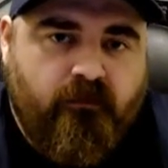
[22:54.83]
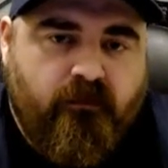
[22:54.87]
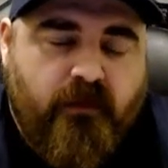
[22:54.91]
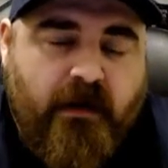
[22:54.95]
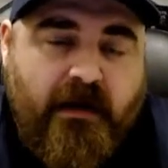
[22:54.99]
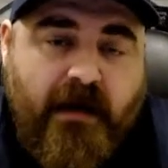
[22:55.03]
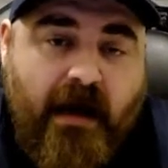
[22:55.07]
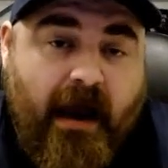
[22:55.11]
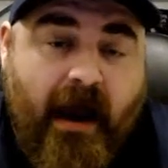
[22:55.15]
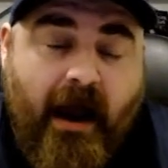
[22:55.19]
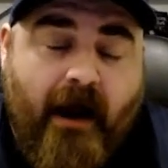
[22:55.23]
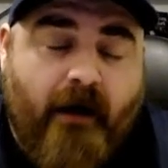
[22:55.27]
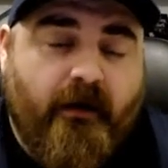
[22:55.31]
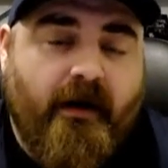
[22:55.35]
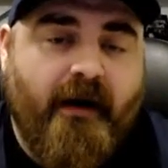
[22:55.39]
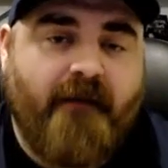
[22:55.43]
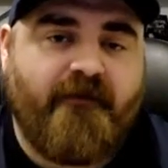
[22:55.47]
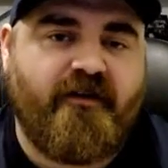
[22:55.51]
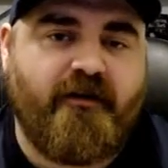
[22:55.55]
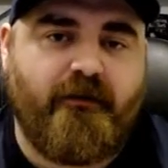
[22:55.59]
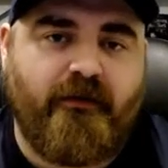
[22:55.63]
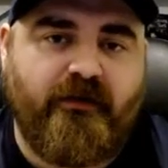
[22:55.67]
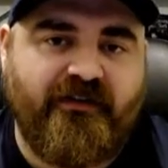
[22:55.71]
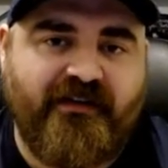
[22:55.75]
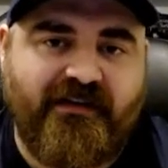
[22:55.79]
how
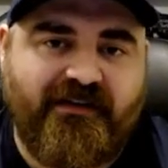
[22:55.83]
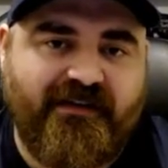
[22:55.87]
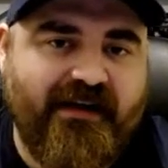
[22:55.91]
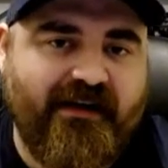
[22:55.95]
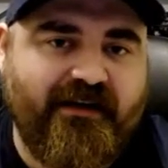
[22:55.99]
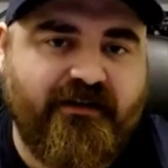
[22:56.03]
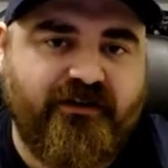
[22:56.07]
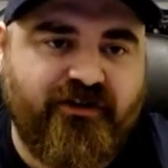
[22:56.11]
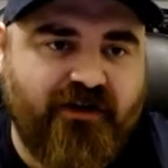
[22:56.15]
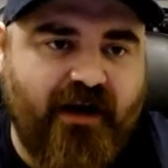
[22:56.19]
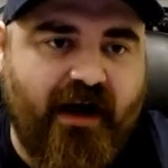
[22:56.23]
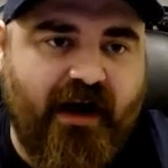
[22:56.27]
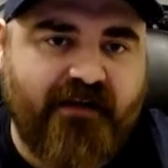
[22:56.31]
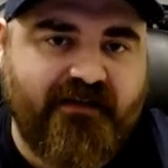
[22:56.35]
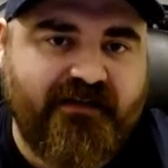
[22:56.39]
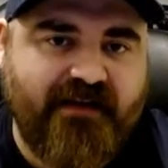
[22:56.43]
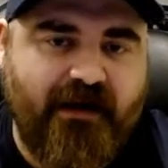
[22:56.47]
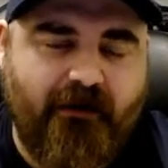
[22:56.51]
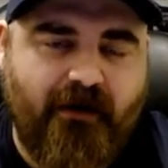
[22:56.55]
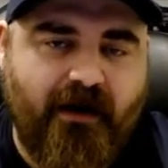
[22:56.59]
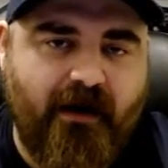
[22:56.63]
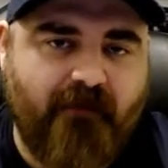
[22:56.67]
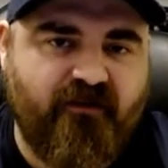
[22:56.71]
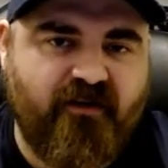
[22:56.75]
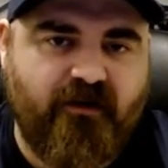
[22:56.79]
comfortable is he taking shots? How
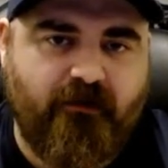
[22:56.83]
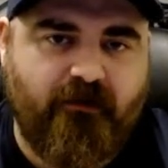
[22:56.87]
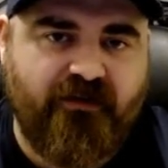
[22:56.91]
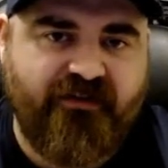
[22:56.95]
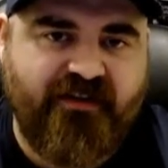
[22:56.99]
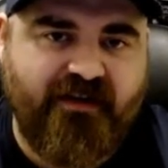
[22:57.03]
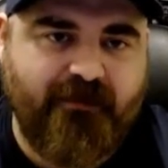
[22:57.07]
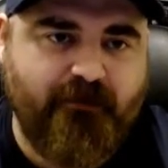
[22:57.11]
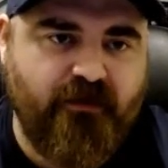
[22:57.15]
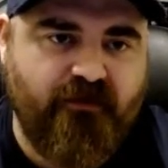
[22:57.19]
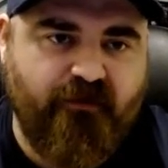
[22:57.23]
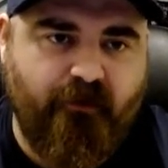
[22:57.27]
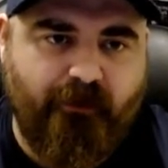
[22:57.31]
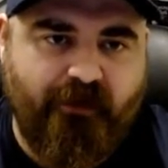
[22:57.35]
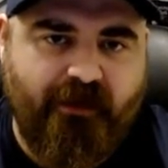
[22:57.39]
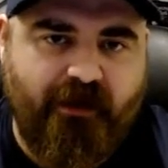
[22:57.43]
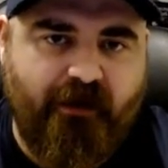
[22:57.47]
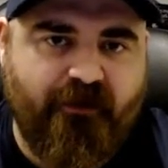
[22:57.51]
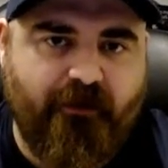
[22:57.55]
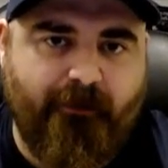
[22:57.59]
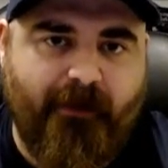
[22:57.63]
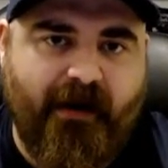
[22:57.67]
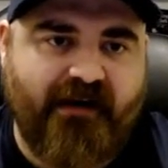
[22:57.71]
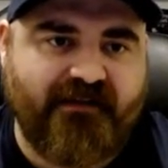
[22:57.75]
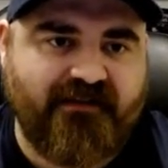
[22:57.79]
comfortable is he moving without
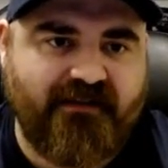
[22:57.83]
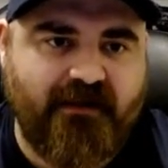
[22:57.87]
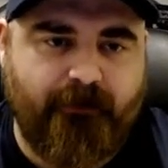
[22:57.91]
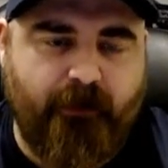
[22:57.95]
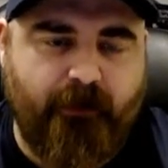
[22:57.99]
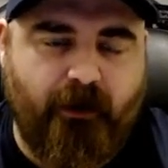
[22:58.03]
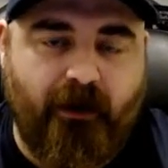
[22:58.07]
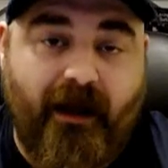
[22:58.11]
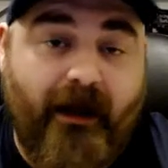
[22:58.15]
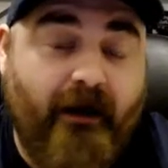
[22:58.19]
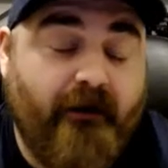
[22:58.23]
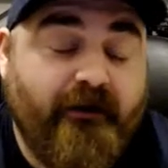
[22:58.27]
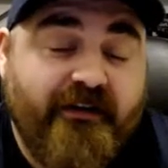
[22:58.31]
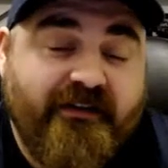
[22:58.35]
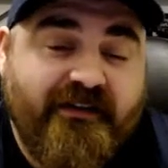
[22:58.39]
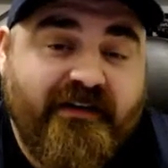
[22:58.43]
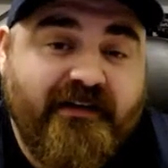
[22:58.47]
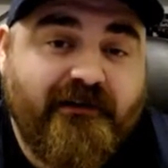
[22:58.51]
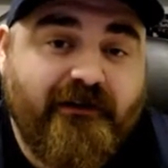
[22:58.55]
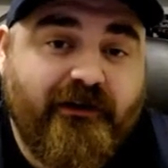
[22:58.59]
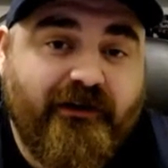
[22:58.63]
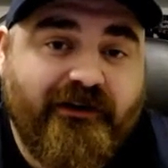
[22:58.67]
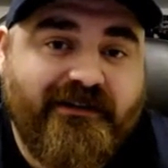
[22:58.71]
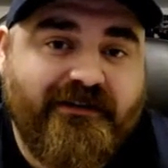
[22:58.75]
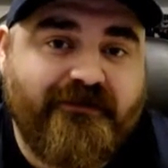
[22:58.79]
the basketball? How does he
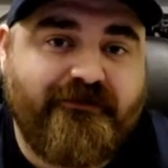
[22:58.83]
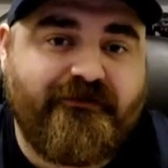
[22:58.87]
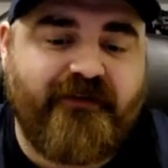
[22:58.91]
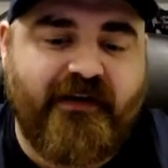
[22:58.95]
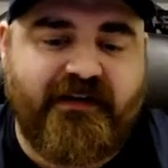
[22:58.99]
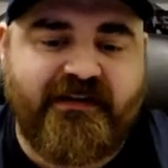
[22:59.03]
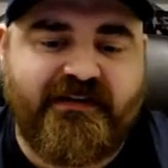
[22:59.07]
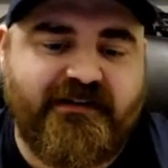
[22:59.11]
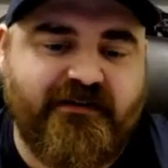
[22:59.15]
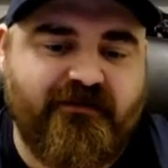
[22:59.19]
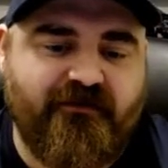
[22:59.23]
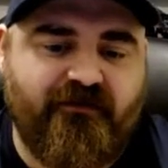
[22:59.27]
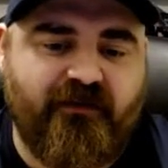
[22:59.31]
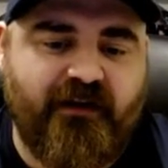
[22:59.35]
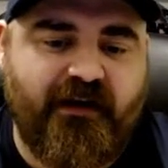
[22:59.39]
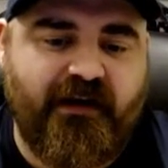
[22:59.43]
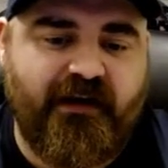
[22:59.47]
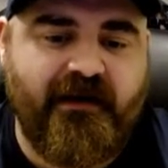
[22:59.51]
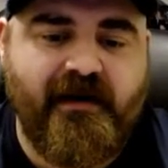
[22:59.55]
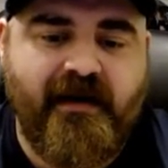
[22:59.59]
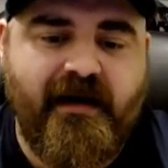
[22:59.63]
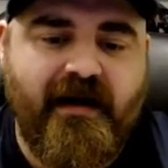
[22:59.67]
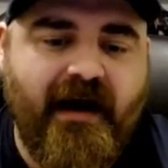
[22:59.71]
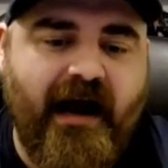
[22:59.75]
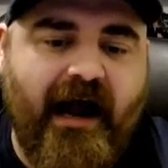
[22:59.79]
look defensively?
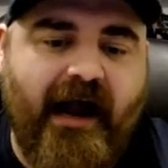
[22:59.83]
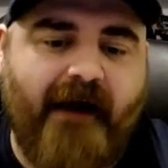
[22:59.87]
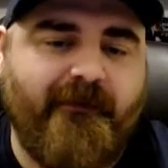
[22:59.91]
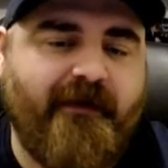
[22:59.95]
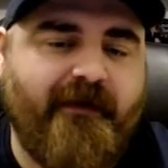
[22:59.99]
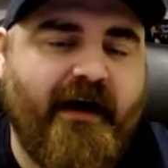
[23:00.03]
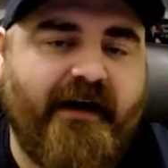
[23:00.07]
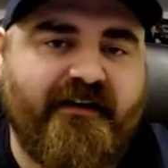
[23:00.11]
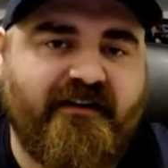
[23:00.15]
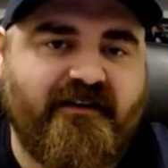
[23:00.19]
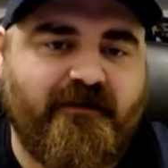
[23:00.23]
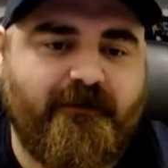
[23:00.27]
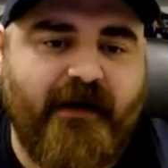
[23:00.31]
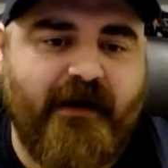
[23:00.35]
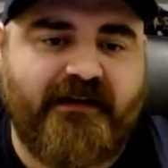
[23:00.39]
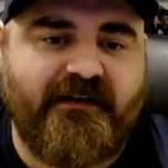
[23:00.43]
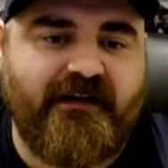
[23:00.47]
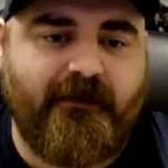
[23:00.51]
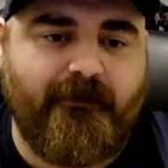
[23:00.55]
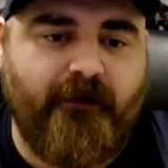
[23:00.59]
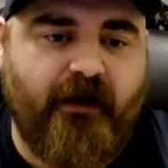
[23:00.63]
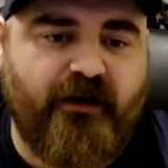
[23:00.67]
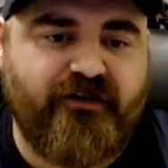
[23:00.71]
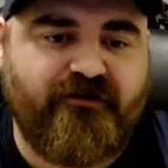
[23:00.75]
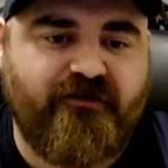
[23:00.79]
I'm not
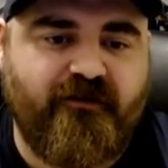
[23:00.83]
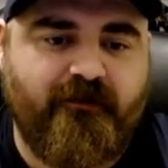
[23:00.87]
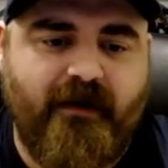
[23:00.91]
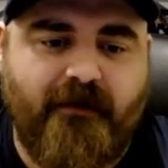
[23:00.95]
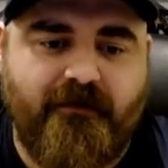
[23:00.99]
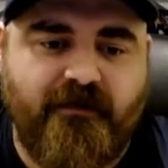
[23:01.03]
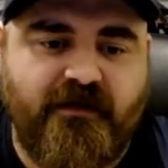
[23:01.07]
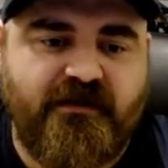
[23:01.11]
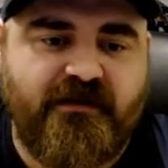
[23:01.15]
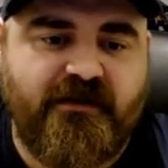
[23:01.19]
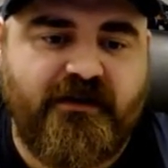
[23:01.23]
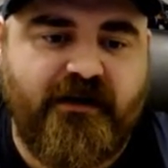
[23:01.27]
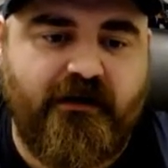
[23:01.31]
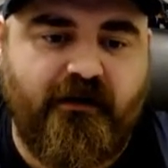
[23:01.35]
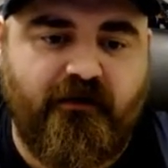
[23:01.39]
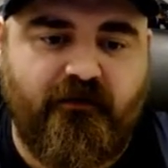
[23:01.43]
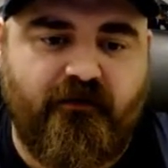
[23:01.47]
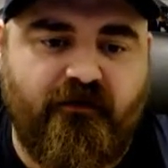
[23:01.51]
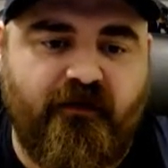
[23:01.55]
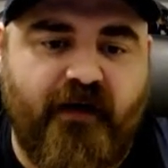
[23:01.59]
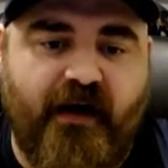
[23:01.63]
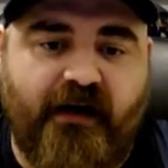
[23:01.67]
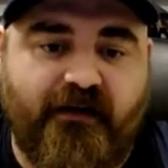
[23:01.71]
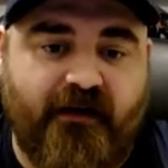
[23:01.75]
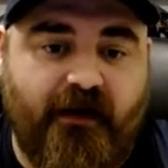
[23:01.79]
expecting much from him this year. In
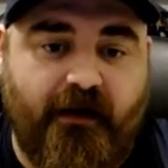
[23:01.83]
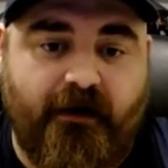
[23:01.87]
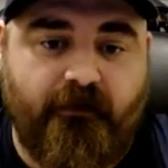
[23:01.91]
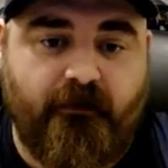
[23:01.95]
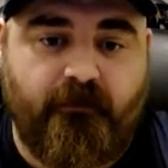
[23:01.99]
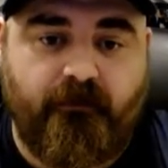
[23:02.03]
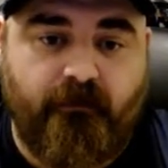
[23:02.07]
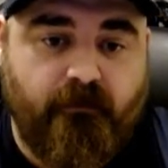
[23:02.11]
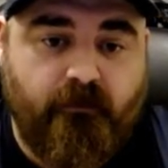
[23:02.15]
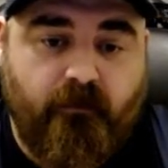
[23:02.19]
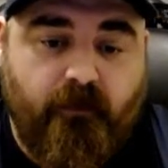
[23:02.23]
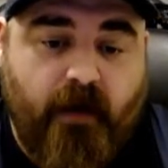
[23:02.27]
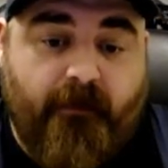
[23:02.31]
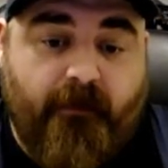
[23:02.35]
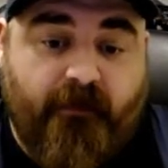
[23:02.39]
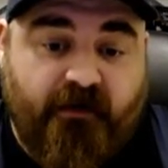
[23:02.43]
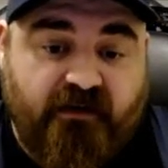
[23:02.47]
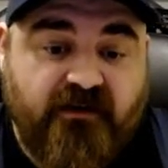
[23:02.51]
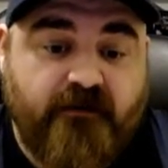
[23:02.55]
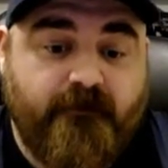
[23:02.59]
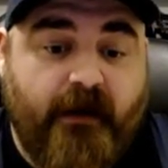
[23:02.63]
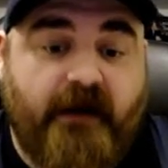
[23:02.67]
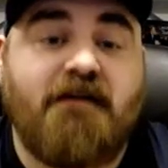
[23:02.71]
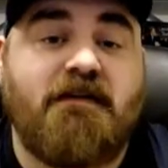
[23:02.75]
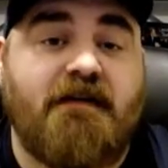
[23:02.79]
fact, I am
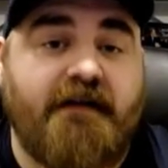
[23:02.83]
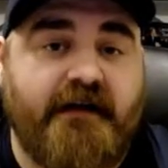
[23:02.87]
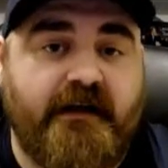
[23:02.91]
expecting